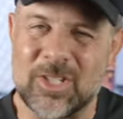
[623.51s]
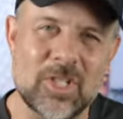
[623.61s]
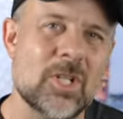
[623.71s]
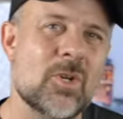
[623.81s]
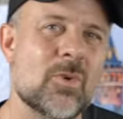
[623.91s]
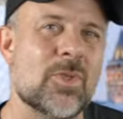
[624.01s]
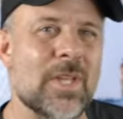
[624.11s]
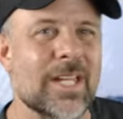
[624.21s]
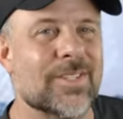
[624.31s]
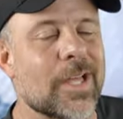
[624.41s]
two
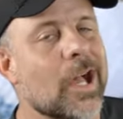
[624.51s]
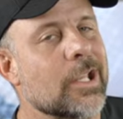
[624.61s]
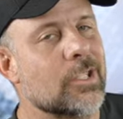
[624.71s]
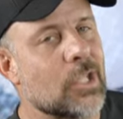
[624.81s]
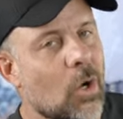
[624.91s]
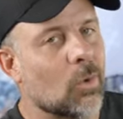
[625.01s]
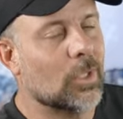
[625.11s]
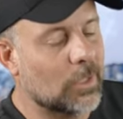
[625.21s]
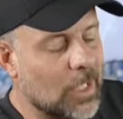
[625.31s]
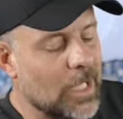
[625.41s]
things that I don't
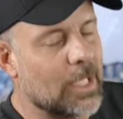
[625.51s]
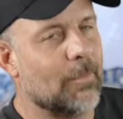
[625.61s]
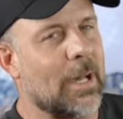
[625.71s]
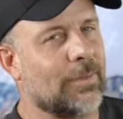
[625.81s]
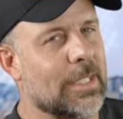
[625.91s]
like about